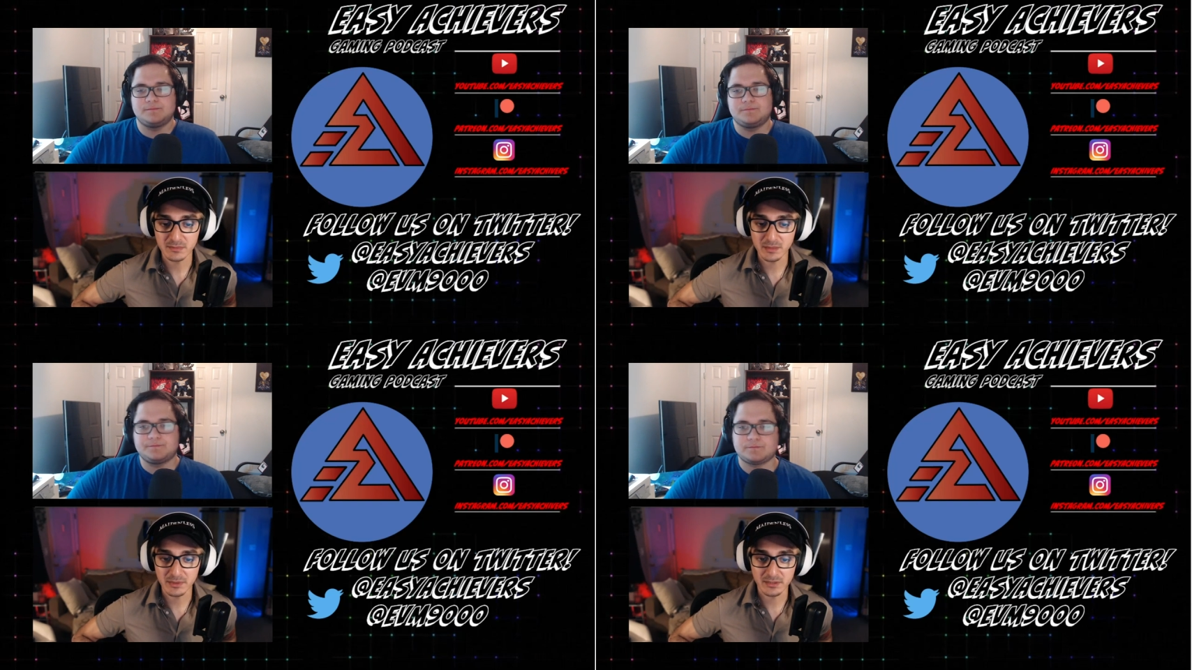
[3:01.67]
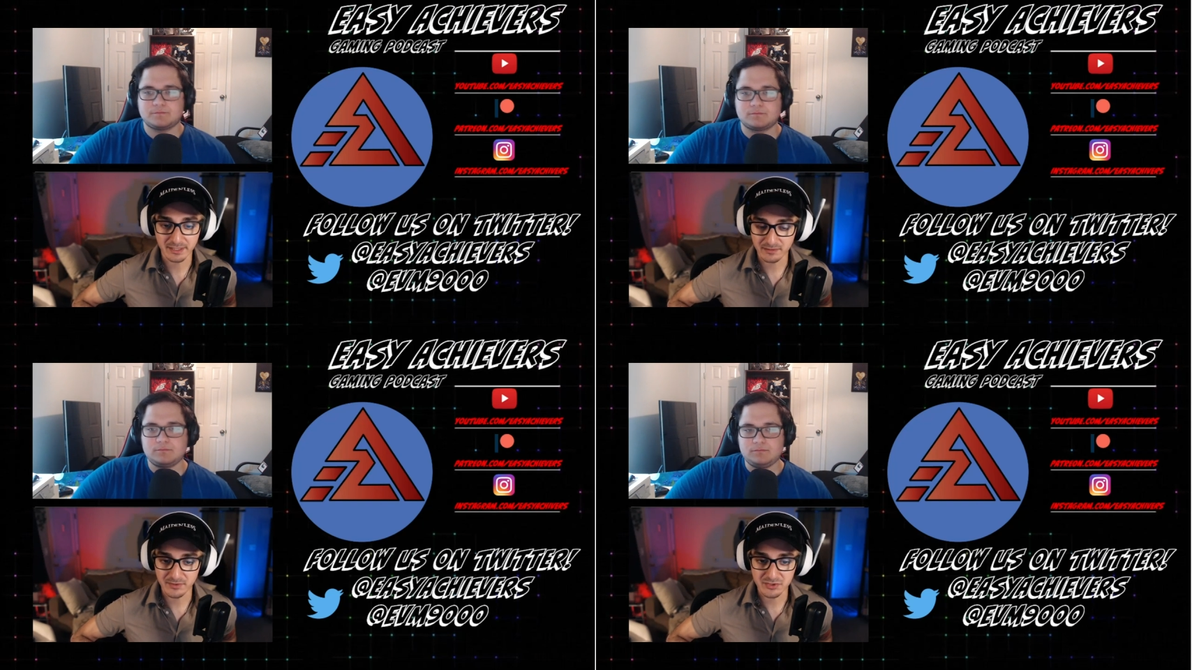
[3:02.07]
Speaker 1: and maybe
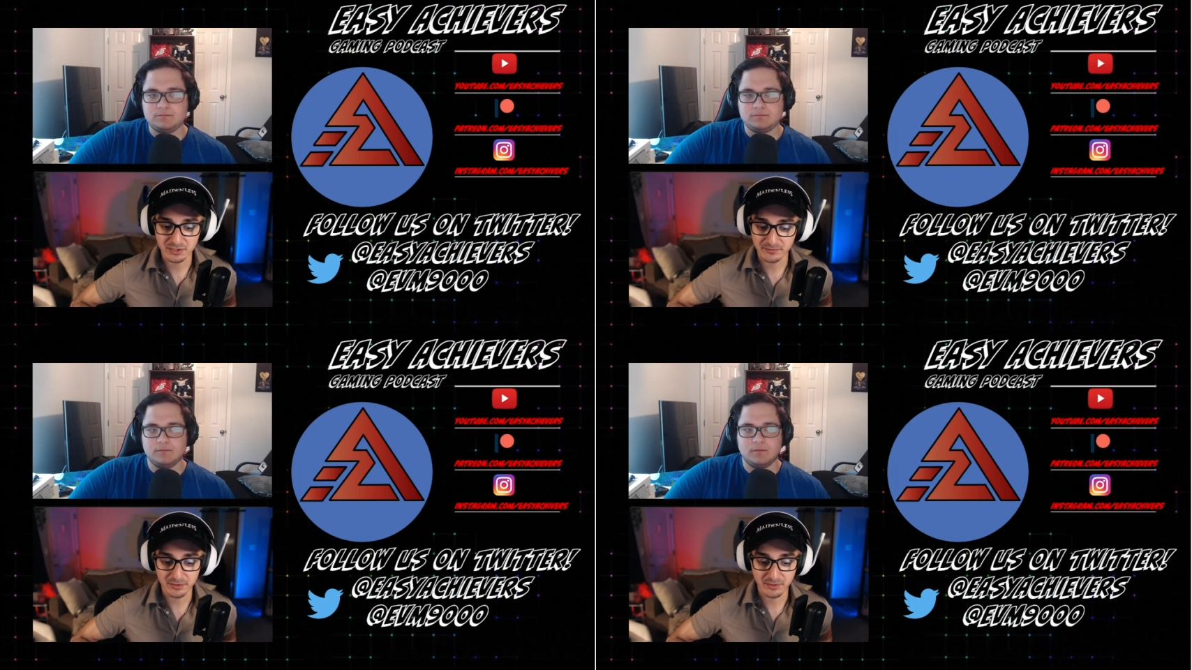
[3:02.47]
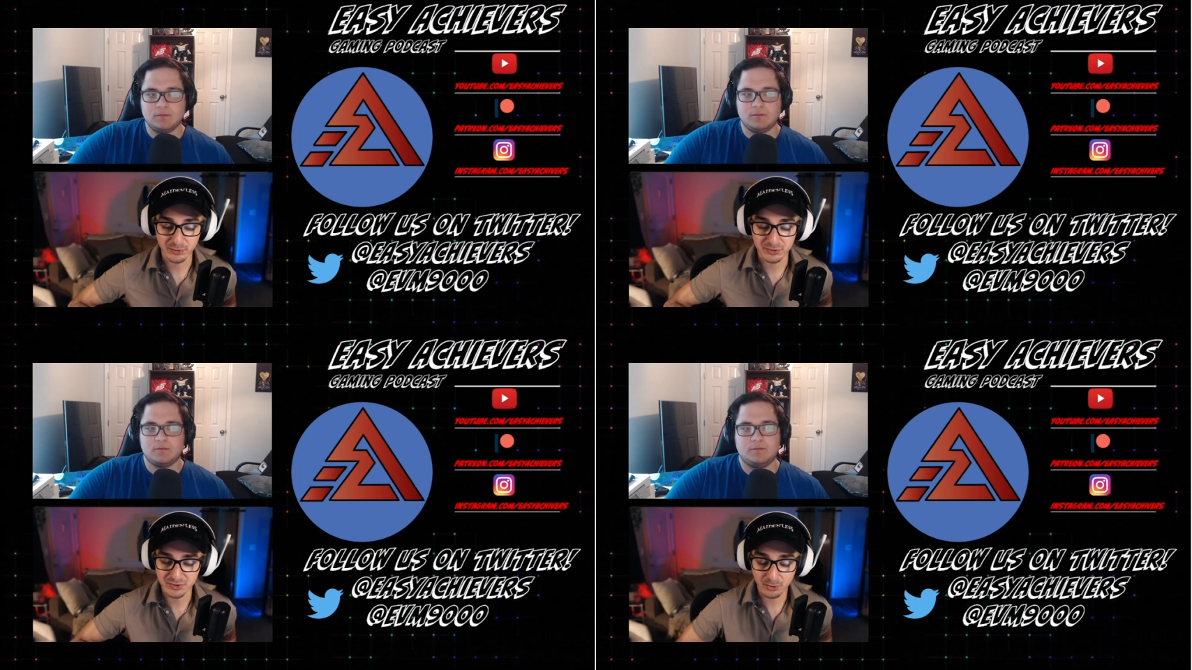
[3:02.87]
like eventually, if if
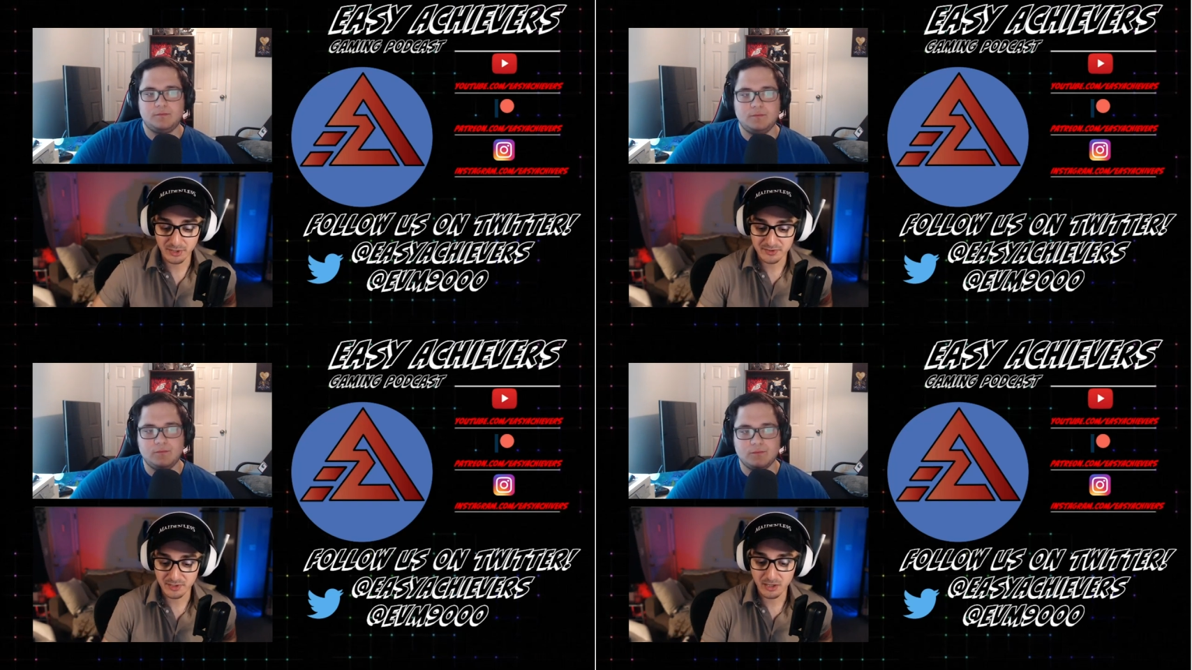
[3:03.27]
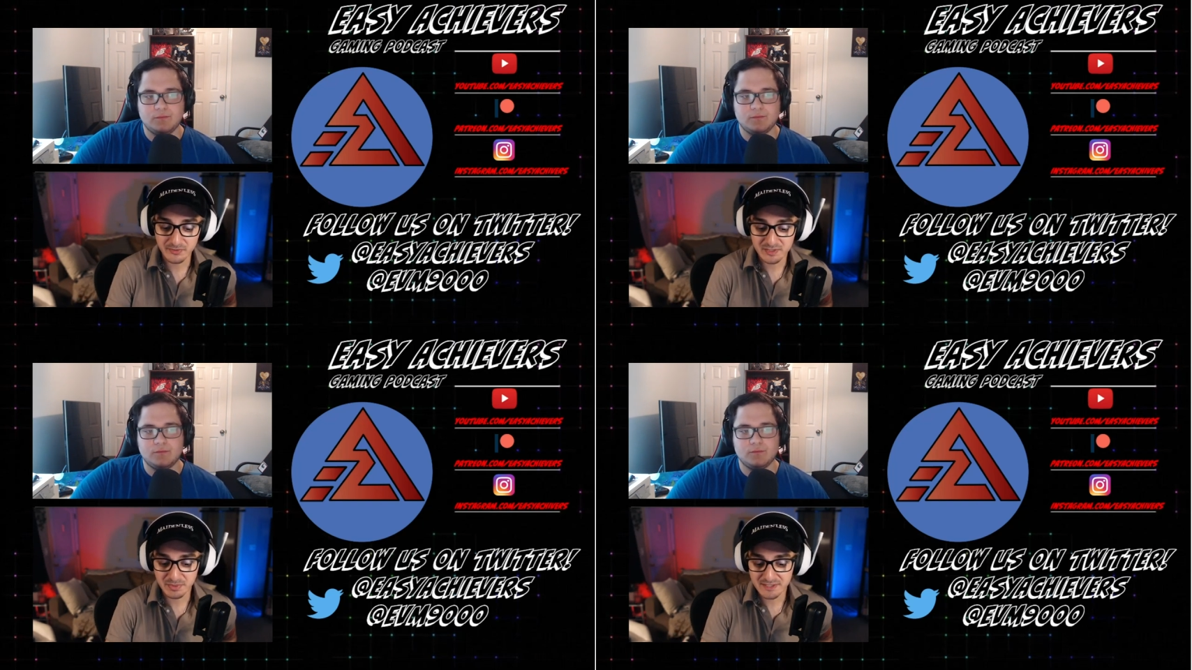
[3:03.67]
you're sold on all
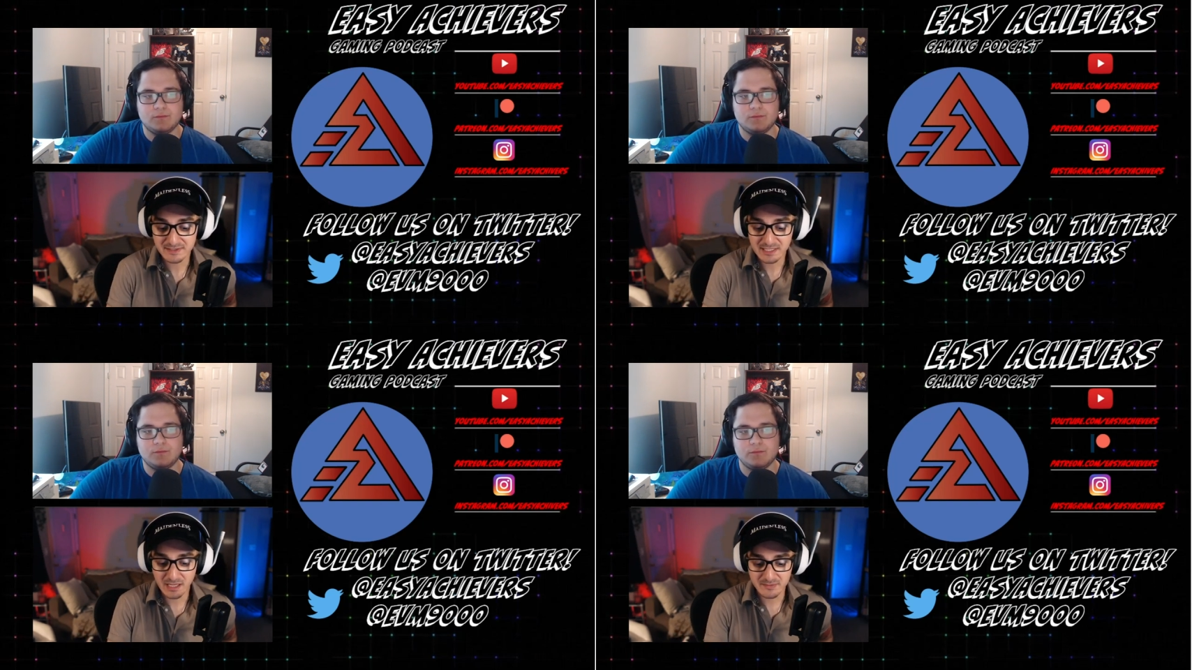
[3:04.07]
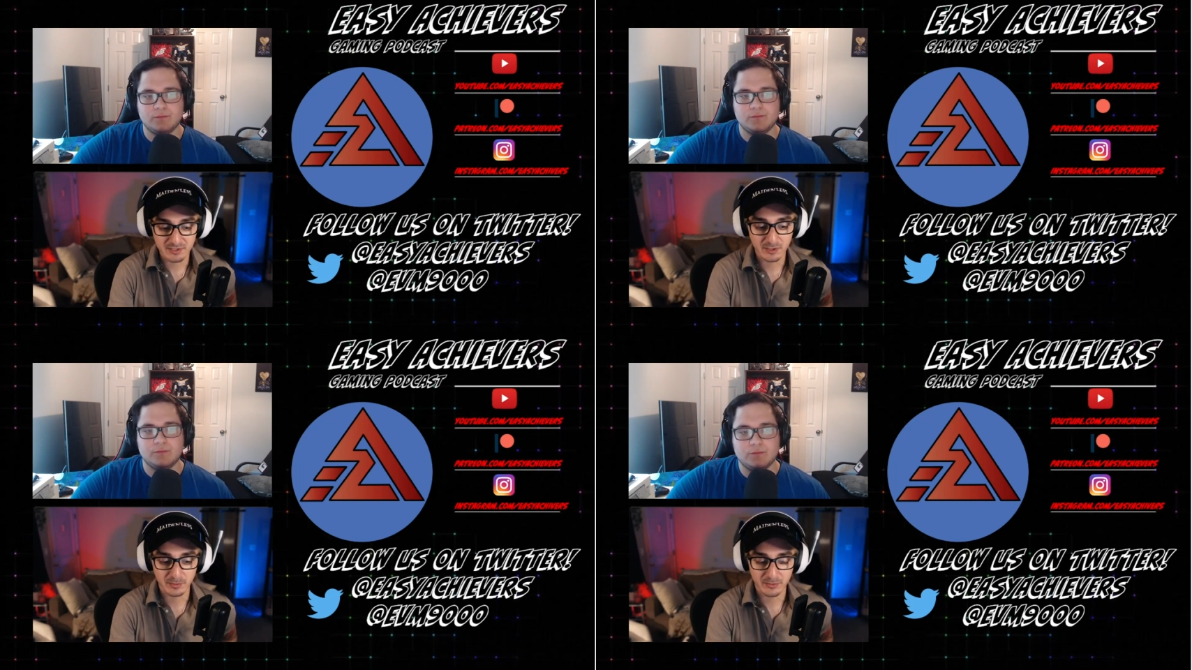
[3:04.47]
these PC games
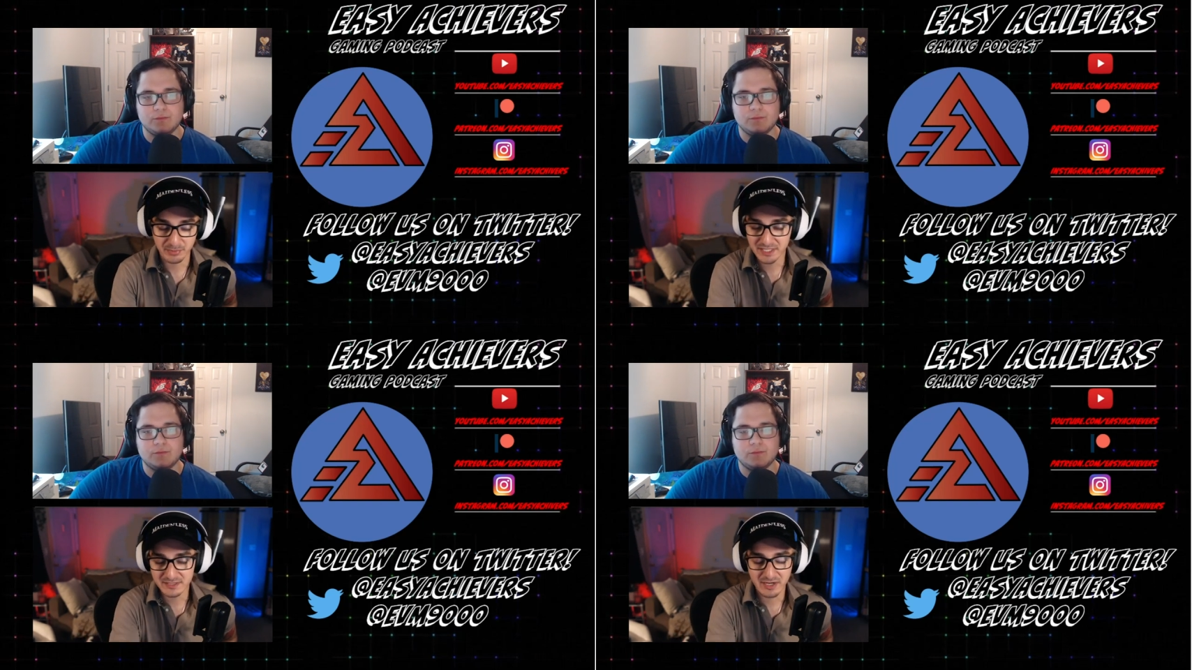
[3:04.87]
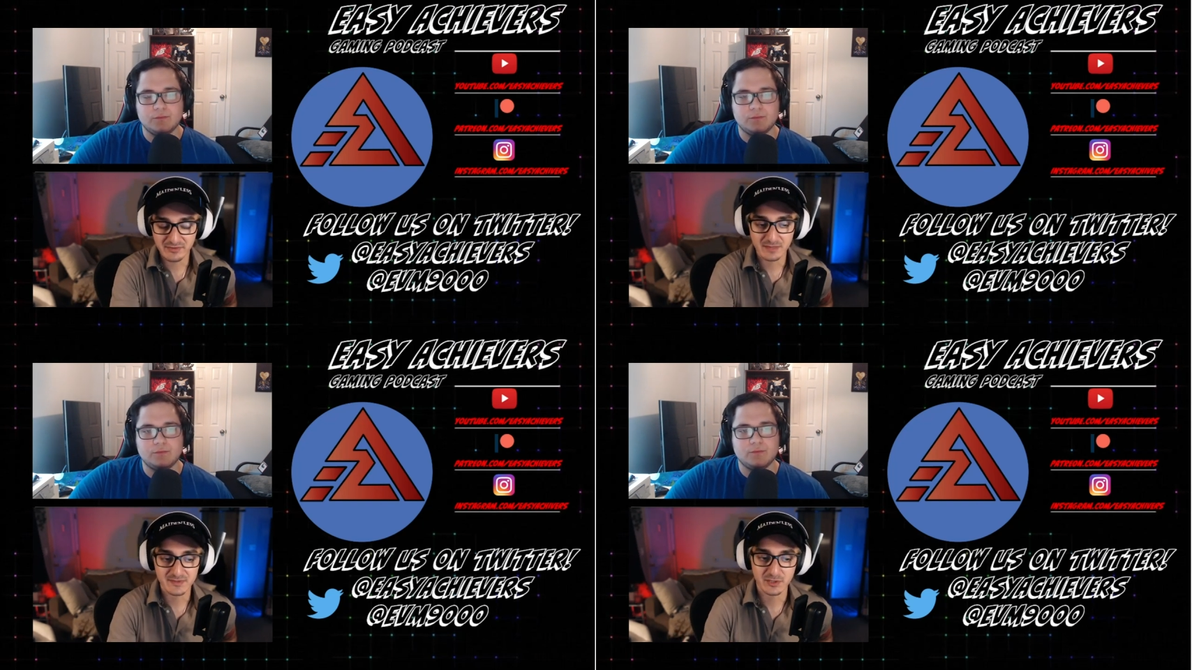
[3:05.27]
that you're PS5
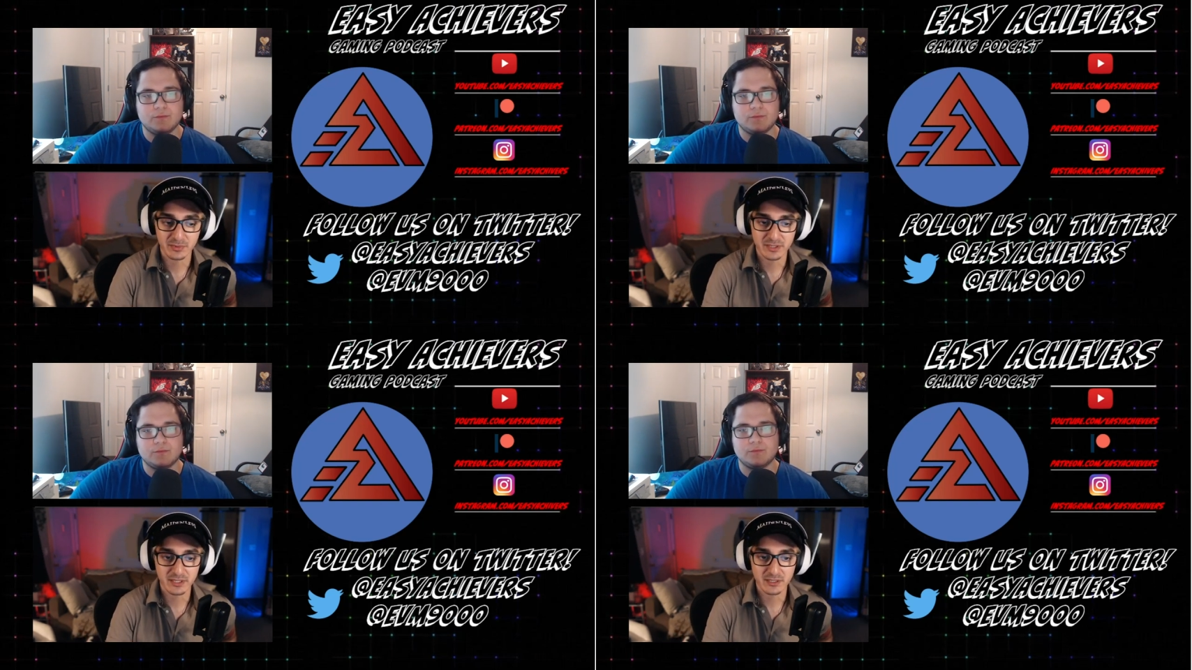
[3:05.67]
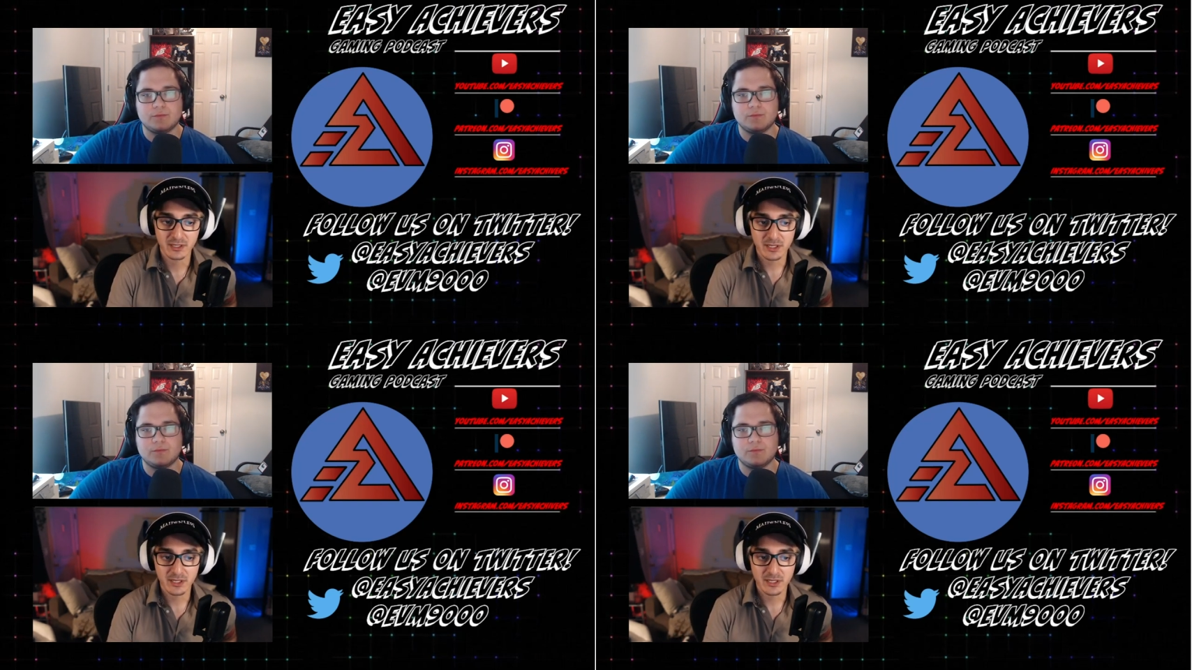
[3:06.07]
games that you're playing